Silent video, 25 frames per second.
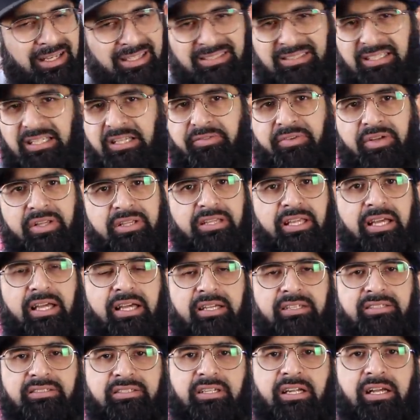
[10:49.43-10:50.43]
let's leave it
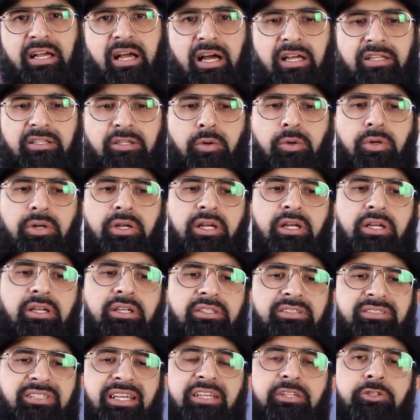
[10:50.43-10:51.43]
there isn't it i don't want
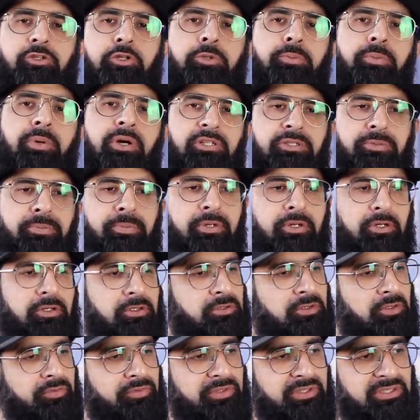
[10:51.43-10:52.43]
to say too much
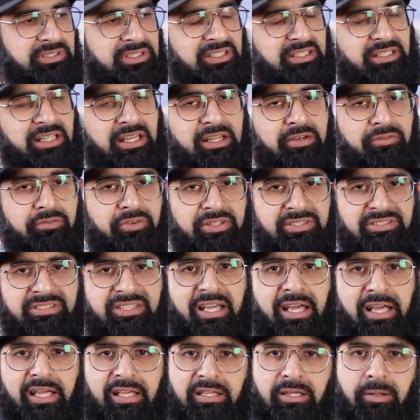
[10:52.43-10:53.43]
because obviously they're
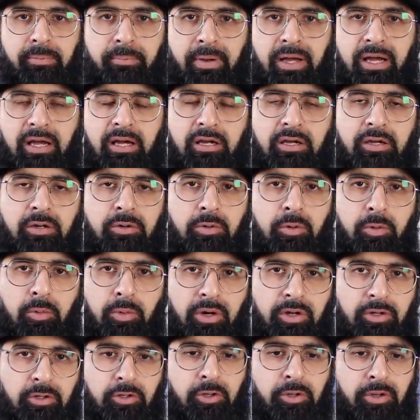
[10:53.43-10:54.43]
investigating the matter or
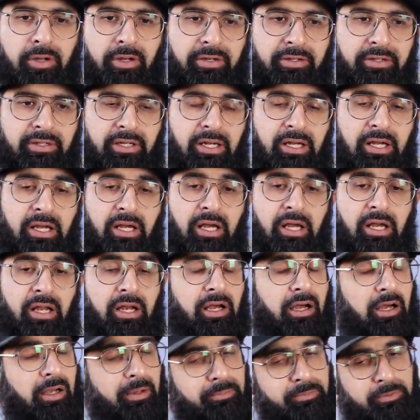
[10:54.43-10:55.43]
whatnot and
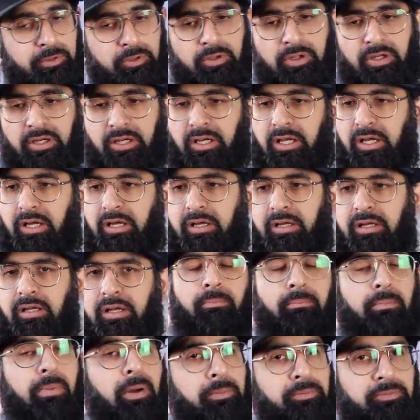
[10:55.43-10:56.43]
alhamdulillah
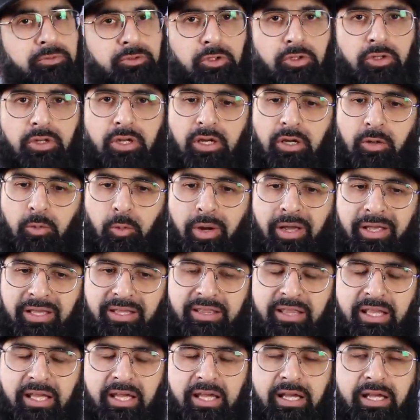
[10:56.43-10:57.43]
mom's on her way
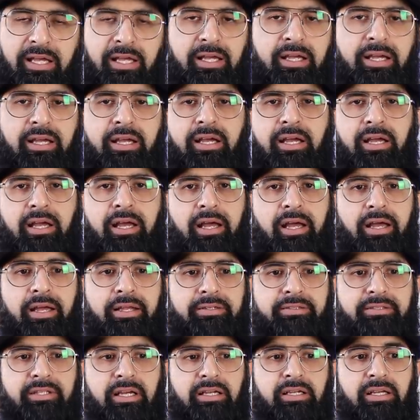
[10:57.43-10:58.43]
there
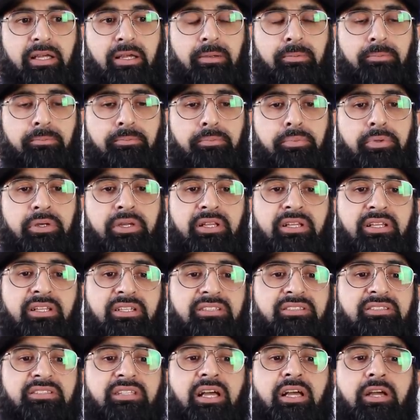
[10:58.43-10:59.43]
and i can breathe a
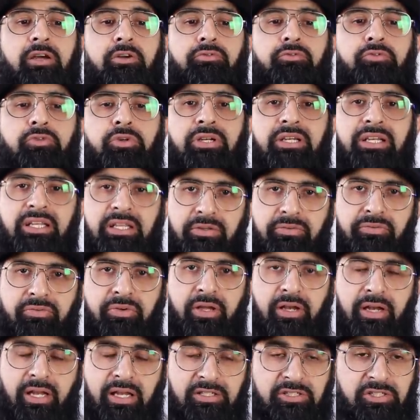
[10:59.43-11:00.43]
sigh of relief
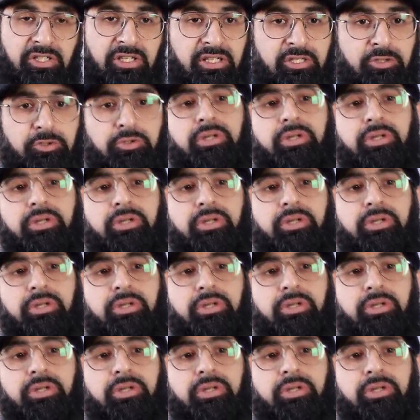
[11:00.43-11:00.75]
and actually